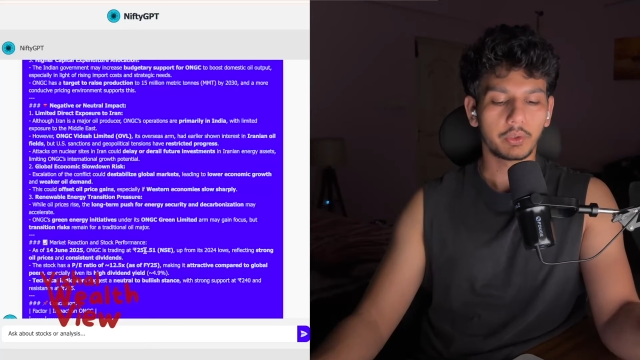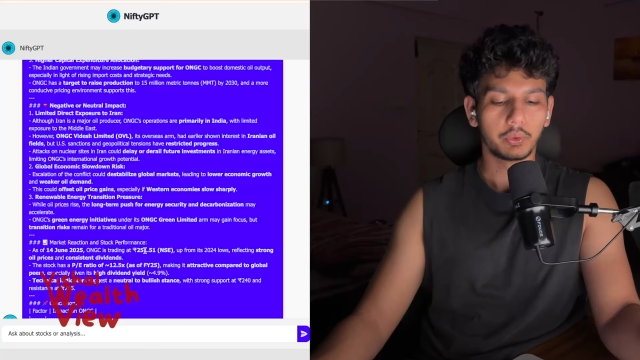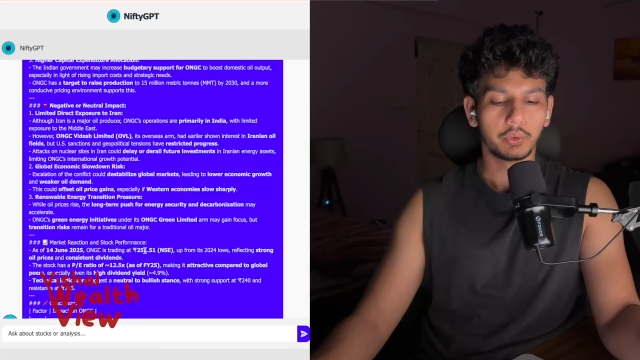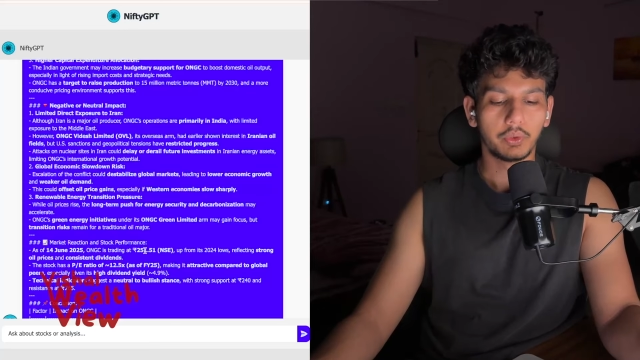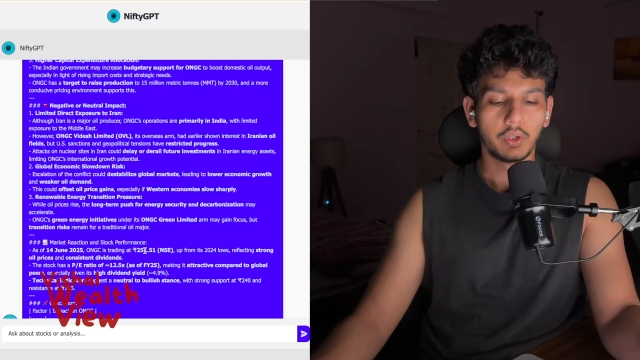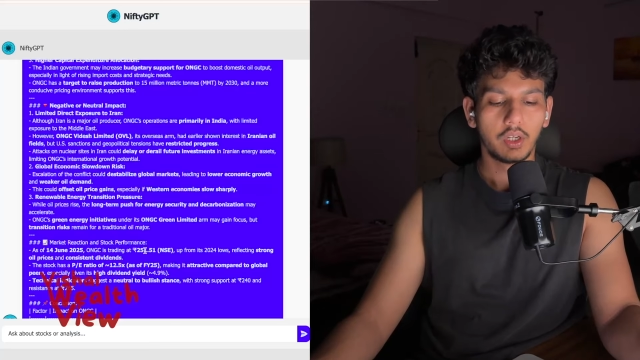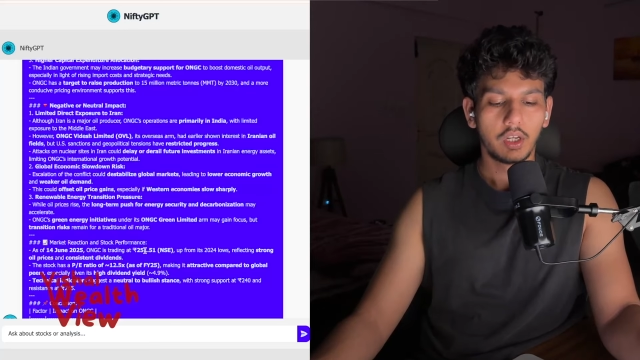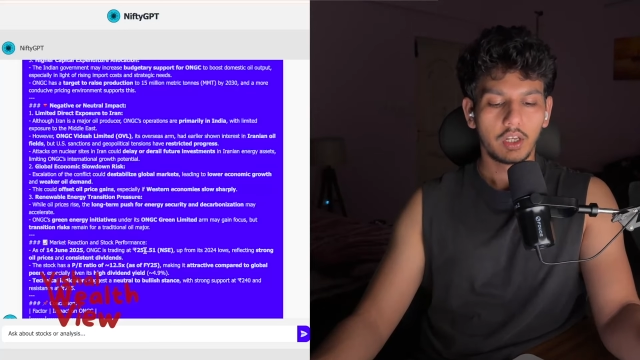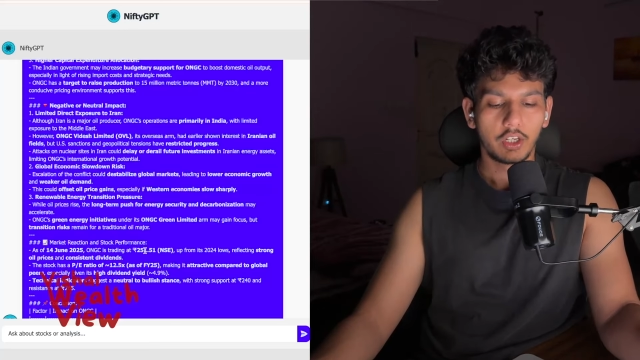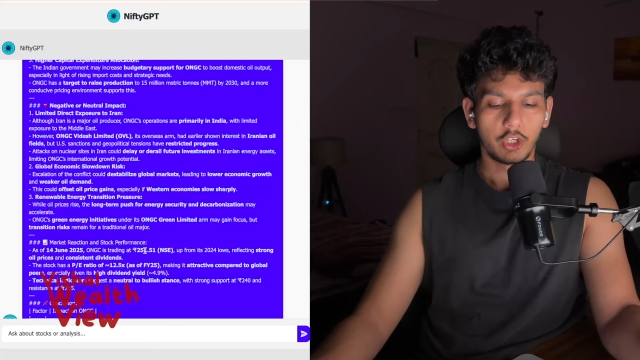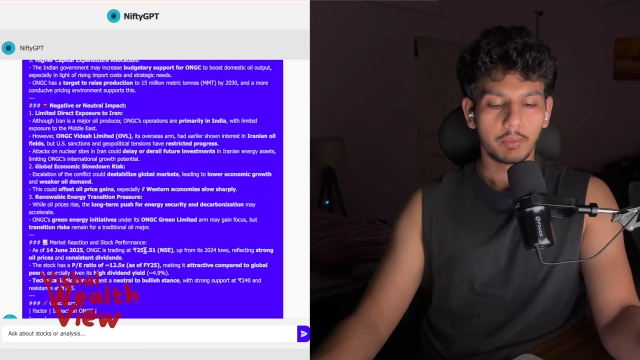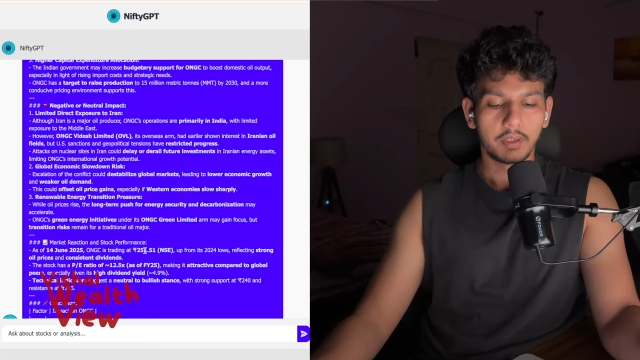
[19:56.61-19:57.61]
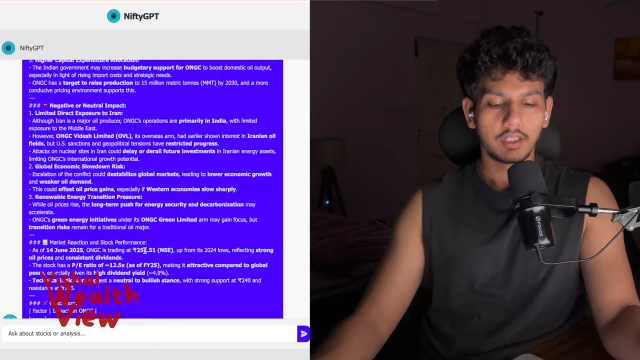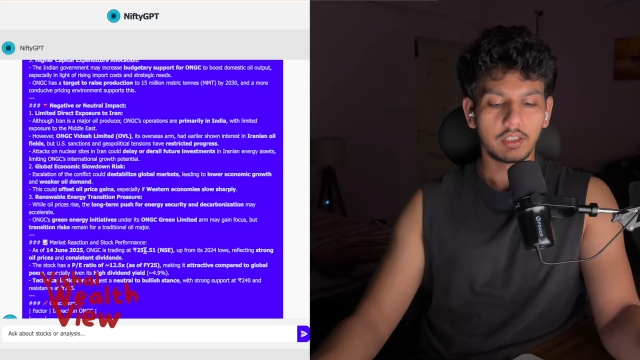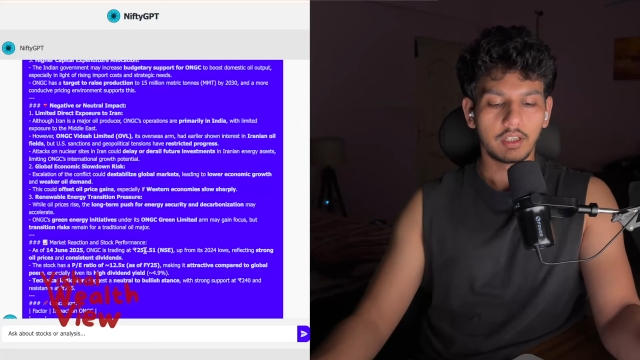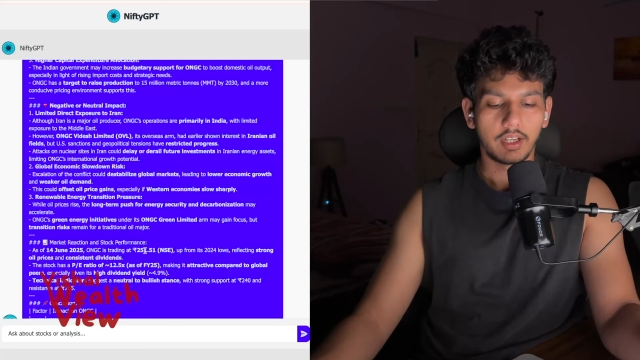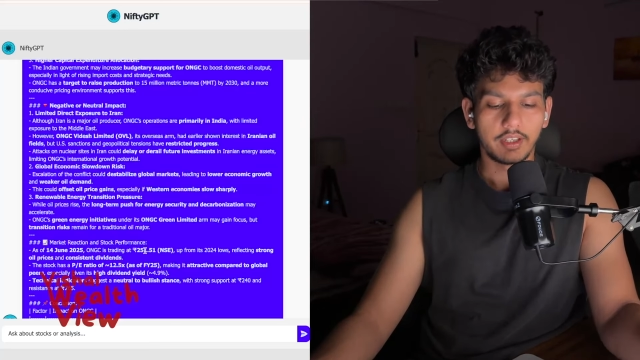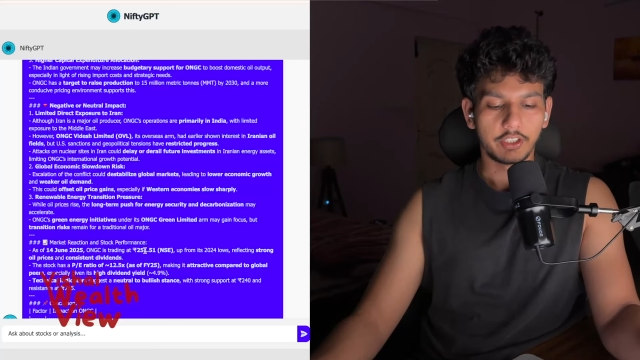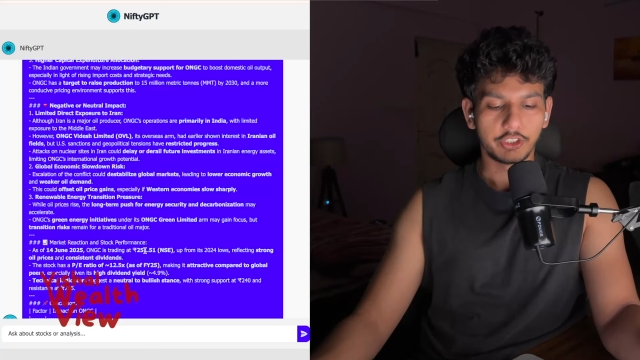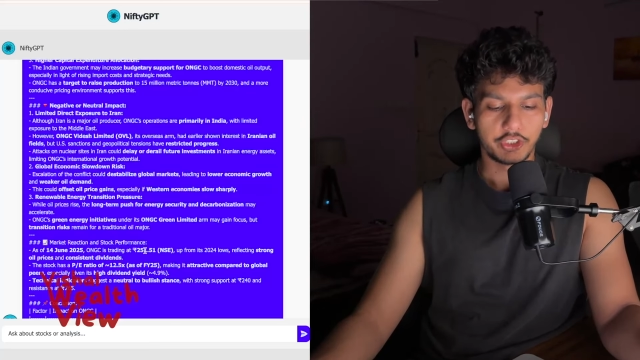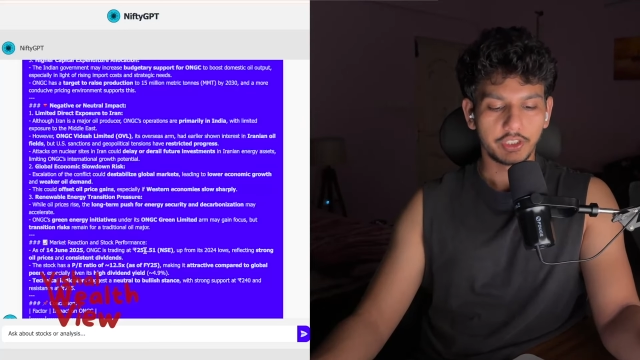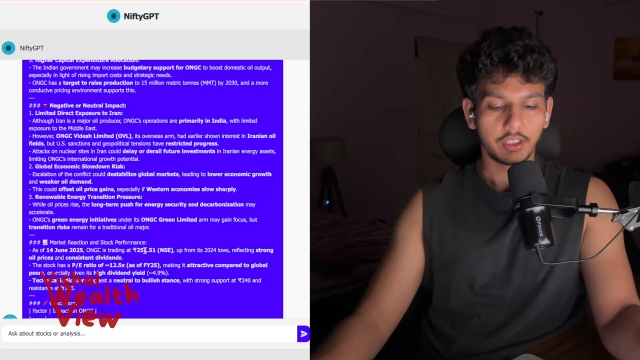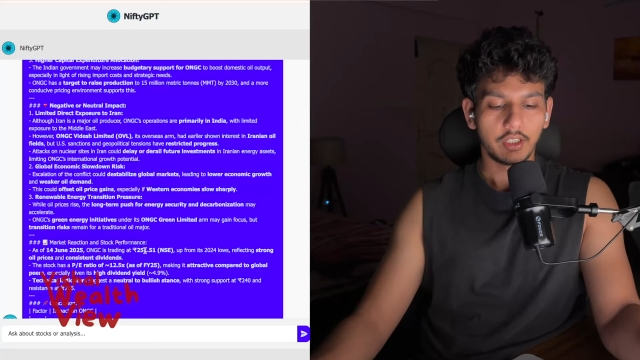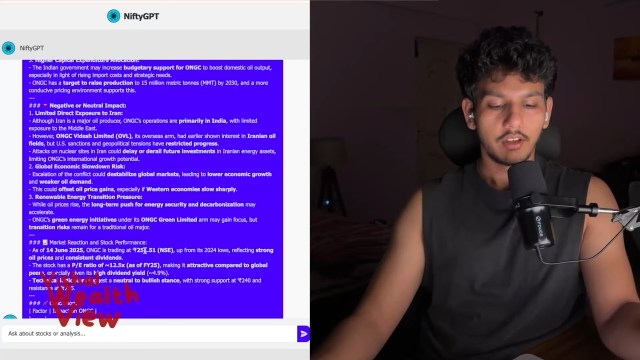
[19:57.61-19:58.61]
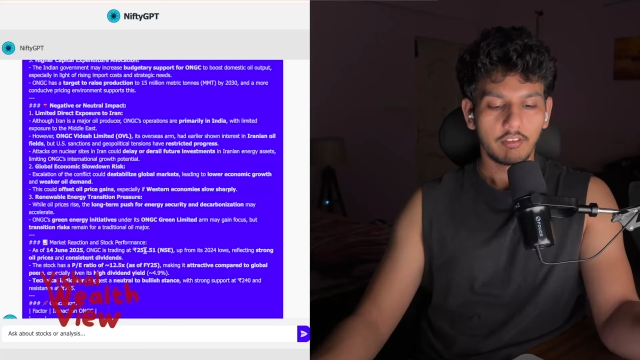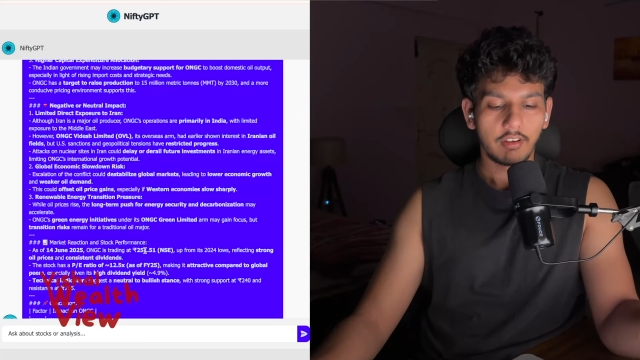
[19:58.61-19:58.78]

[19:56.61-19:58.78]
to renewable energy.